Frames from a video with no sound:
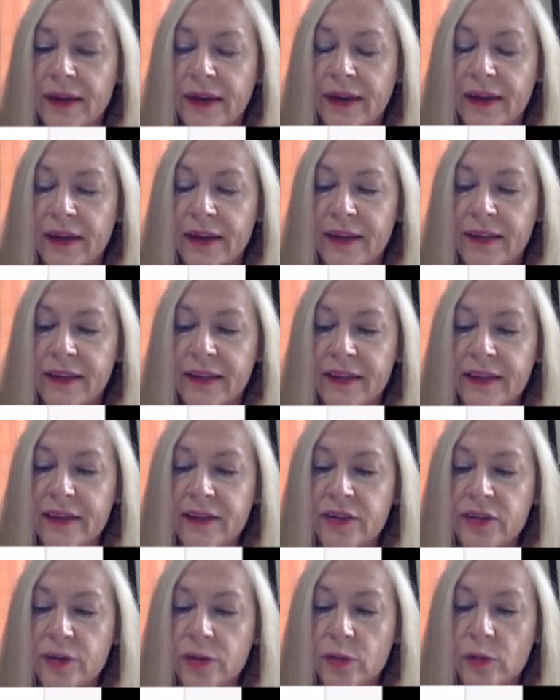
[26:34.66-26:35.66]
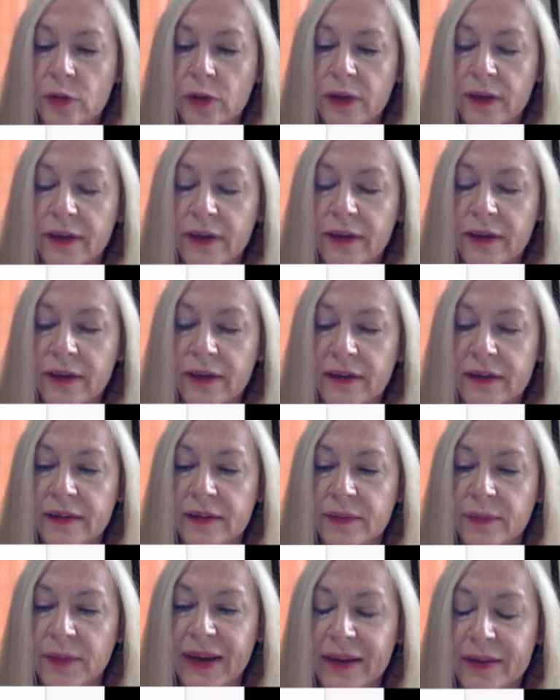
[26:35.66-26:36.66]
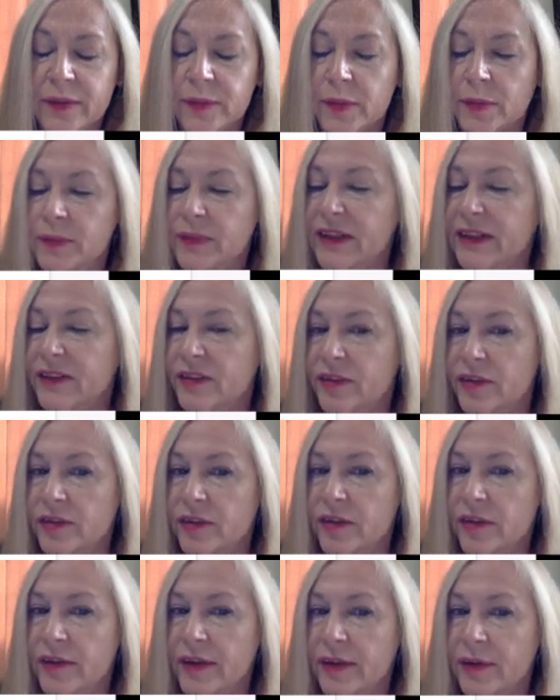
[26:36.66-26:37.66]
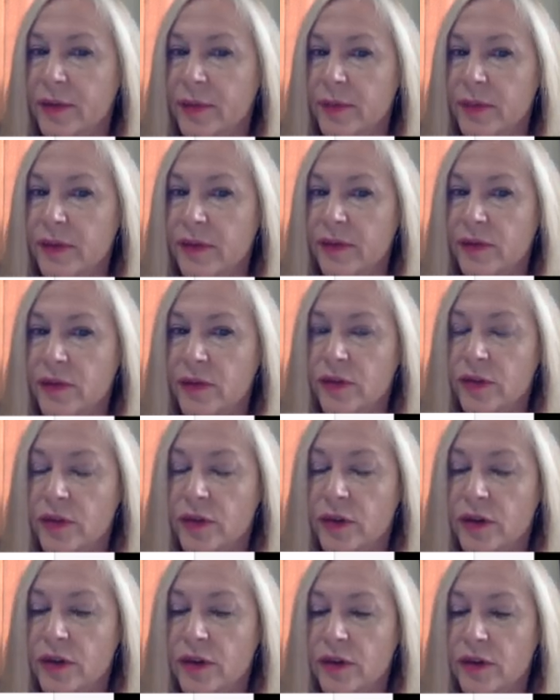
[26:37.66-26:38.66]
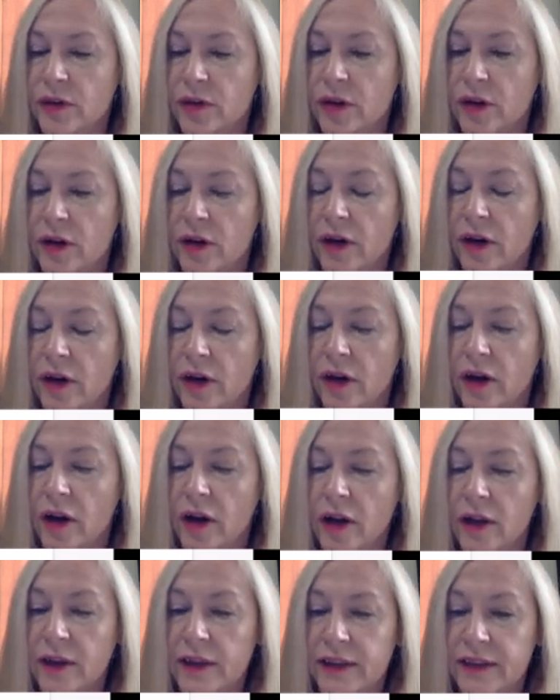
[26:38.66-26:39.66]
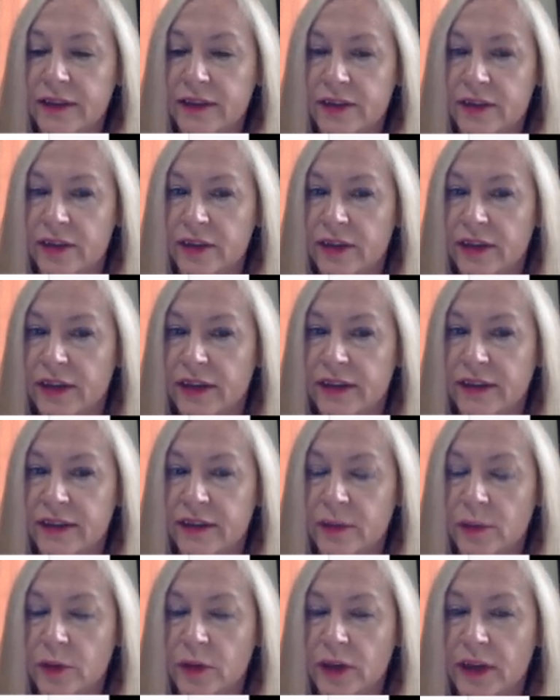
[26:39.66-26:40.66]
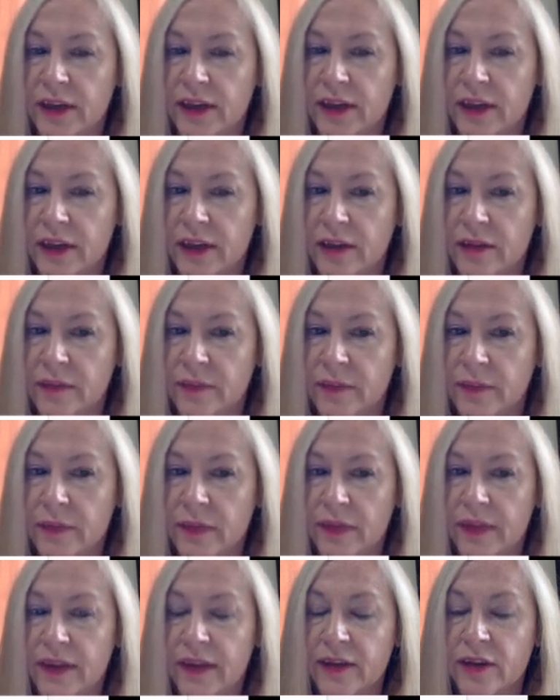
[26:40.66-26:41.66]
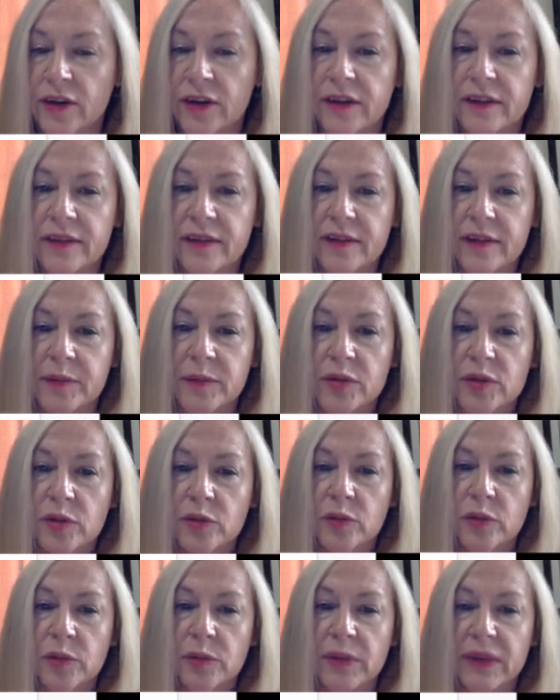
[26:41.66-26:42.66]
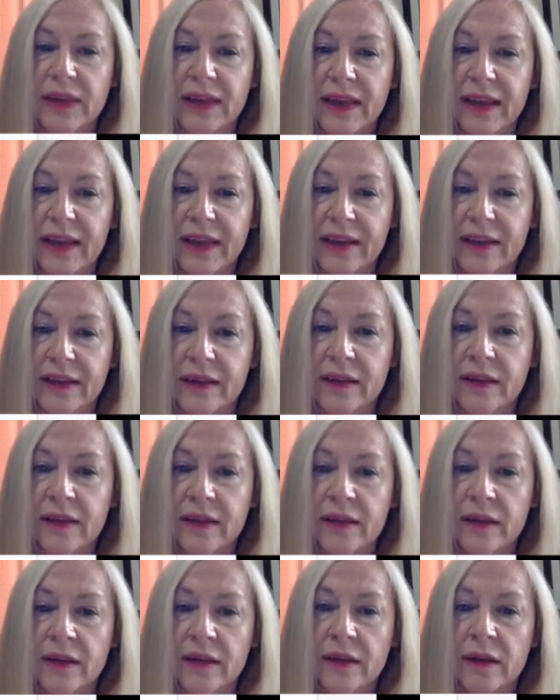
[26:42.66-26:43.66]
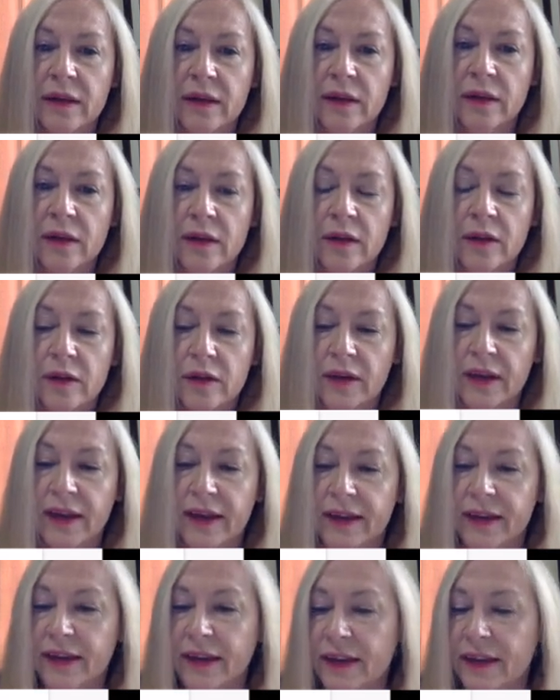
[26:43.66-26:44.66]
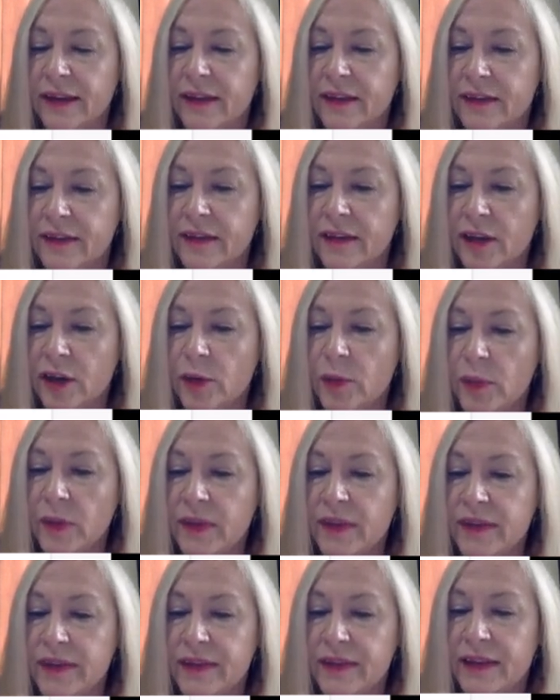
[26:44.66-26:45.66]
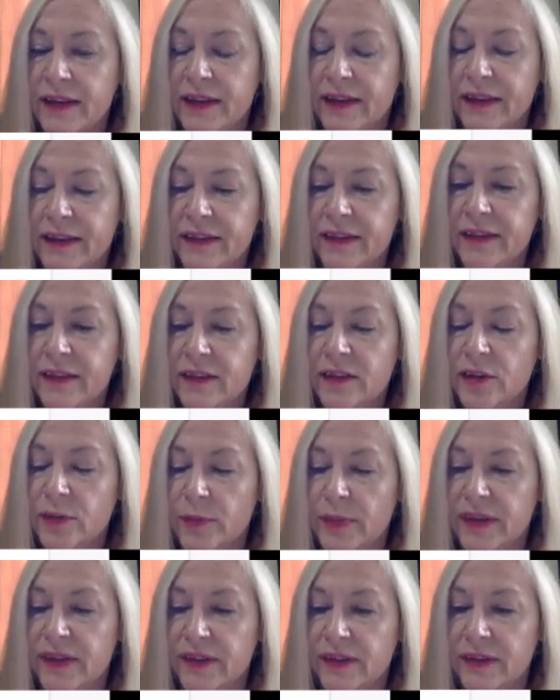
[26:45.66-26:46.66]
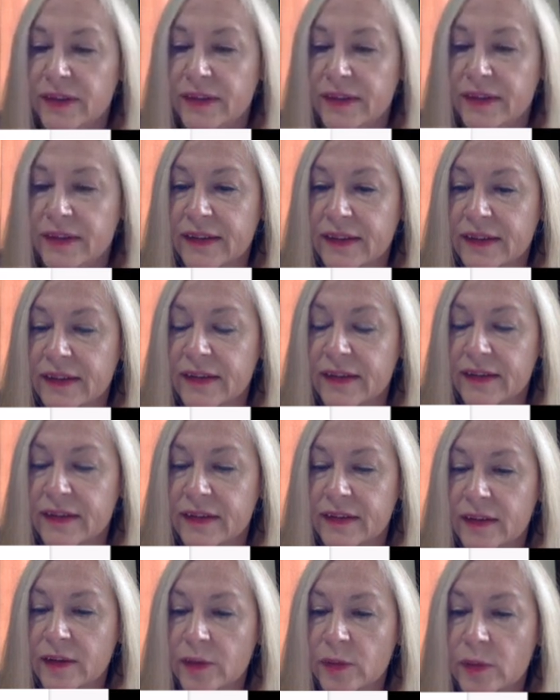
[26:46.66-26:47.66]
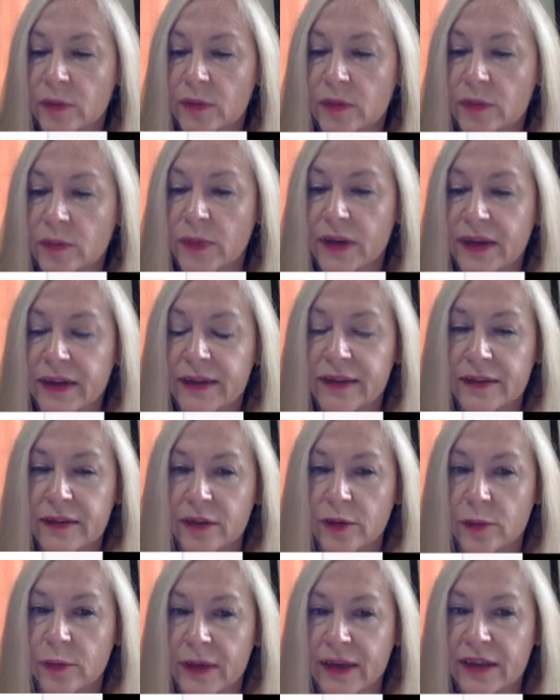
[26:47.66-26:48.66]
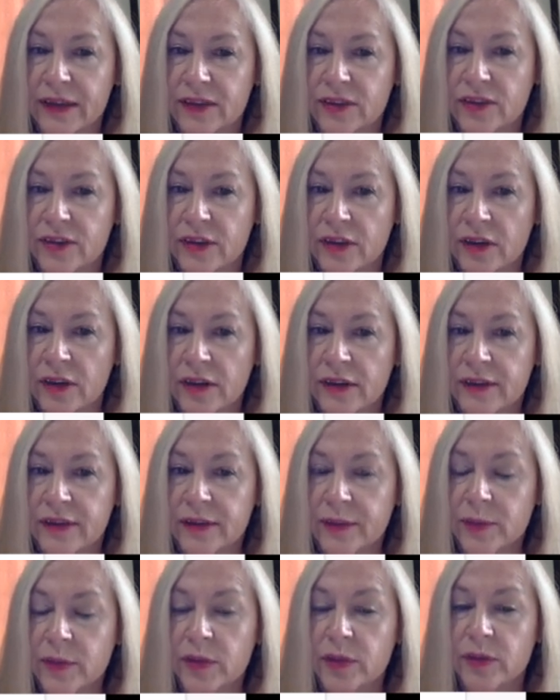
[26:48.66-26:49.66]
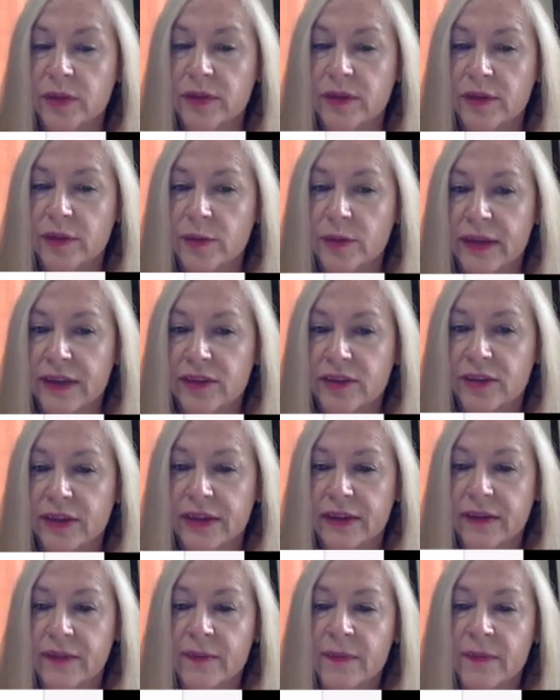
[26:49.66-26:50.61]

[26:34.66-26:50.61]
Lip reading: And leisure 1 is maximum leisure. So that would be if you took all leisure and didn't work at all. Then your consumption would be A. Okay, and the slope of this line, this is your budget set. The slope is minus your wage. W is your wage rate.